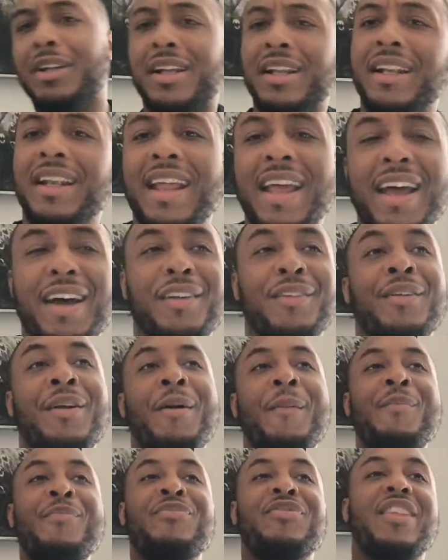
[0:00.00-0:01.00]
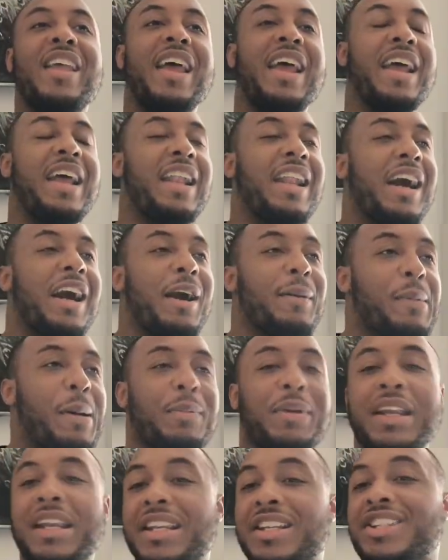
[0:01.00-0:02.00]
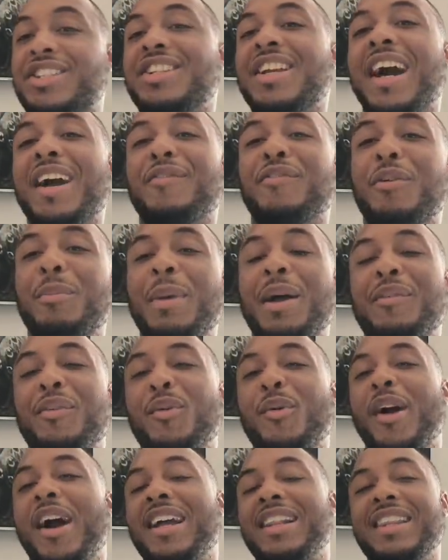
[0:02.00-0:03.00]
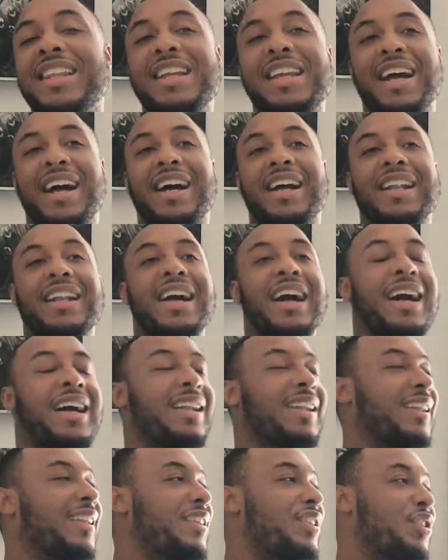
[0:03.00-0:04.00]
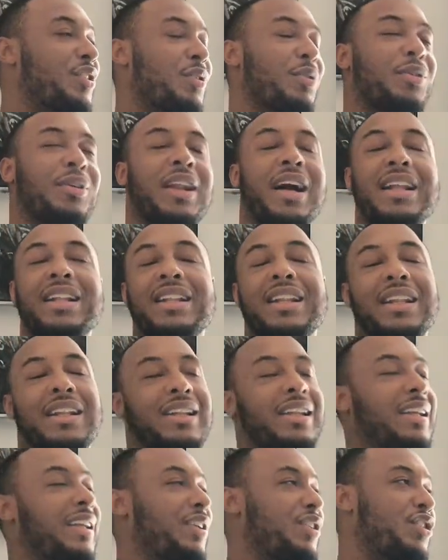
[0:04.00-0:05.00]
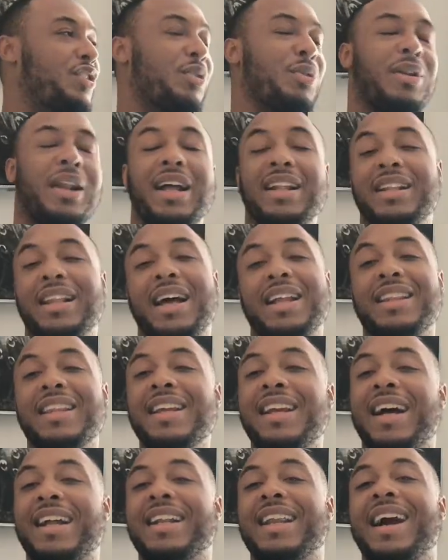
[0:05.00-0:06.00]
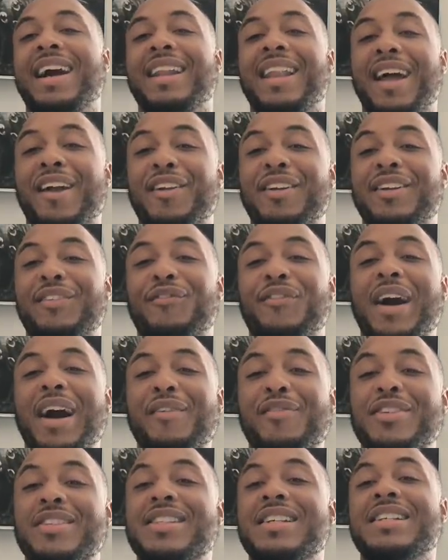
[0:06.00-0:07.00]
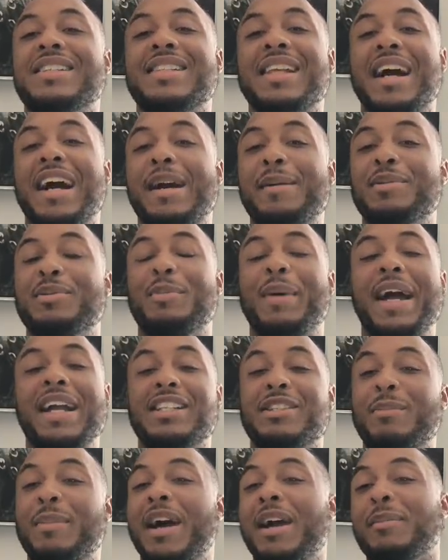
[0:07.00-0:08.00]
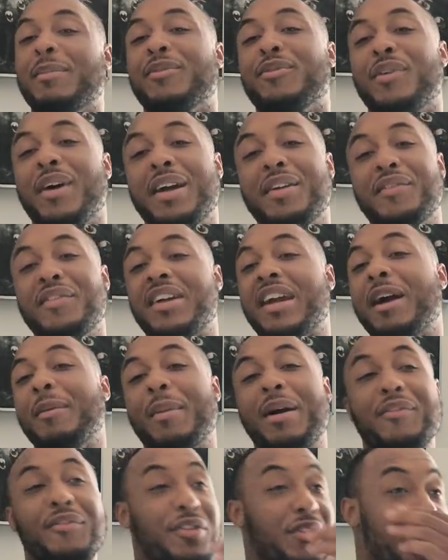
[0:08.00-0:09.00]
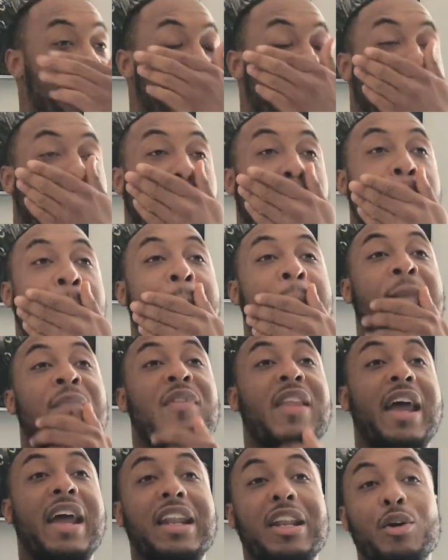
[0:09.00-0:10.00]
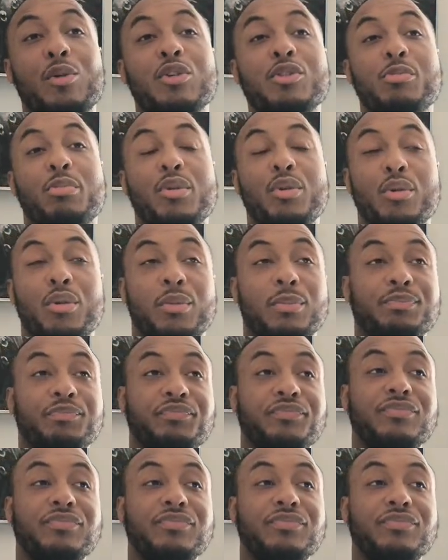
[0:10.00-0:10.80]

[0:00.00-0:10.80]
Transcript: looking down, and I'm getting shot from everywhere. I think shoot, I think I died like 5 or 6 times back to back before I even got my first kill, and it was brutal.